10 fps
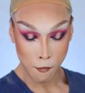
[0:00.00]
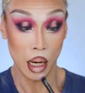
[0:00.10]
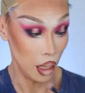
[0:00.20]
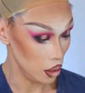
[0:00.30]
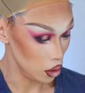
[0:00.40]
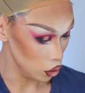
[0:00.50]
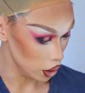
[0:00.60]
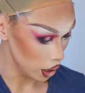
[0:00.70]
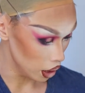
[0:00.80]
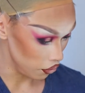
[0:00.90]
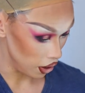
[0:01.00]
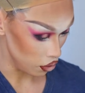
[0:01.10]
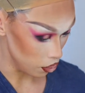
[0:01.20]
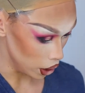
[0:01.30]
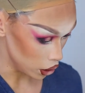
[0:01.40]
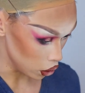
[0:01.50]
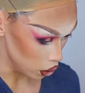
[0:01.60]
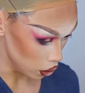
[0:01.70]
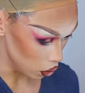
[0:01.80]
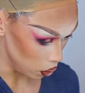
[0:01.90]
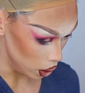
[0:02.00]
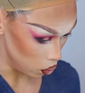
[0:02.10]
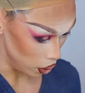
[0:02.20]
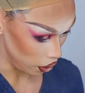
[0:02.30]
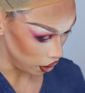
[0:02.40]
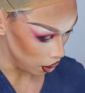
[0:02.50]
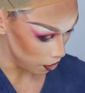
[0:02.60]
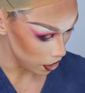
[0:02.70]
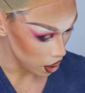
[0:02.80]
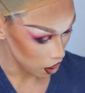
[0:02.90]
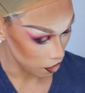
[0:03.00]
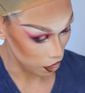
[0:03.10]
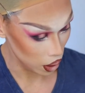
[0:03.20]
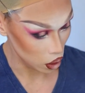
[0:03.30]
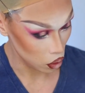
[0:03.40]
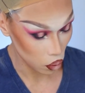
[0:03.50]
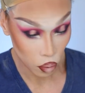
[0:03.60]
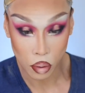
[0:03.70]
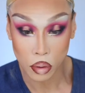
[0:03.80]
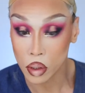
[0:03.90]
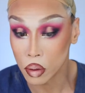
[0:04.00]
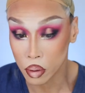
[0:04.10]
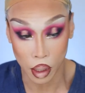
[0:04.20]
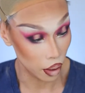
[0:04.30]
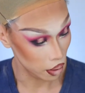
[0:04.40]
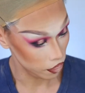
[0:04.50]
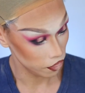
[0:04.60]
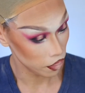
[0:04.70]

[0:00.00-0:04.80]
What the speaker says: And this, using another fluffy brush, gonna go in with BU also, the